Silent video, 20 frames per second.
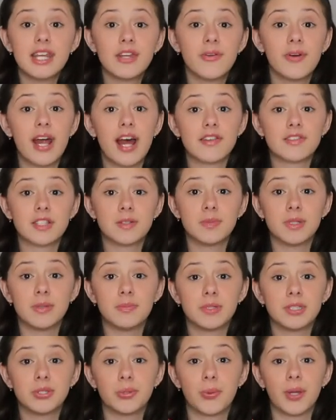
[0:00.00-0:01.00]
you would have to
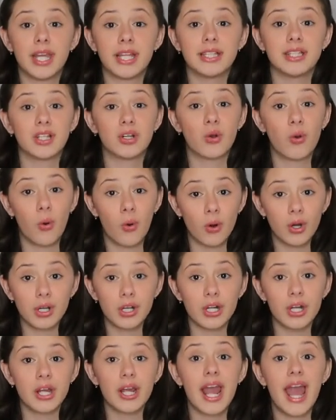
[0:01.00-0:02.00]
be between the
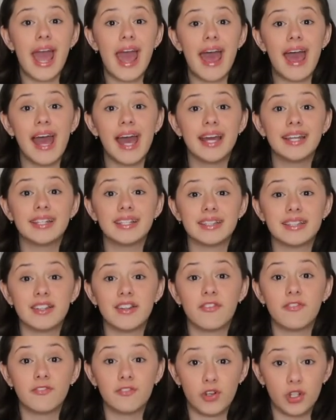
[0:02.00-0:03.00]
quarter and
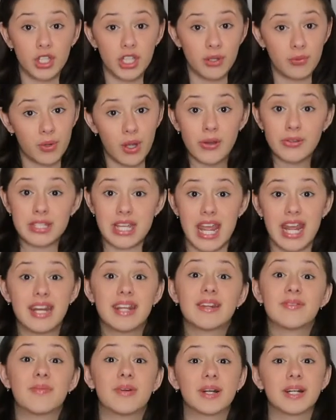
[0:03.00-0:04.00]
the fully
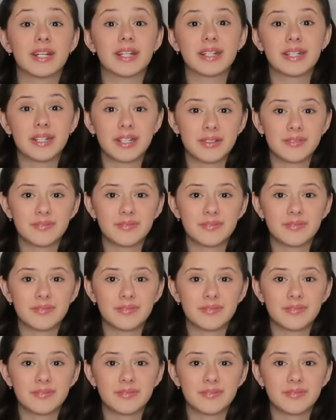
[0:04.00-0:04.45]
rotated mark.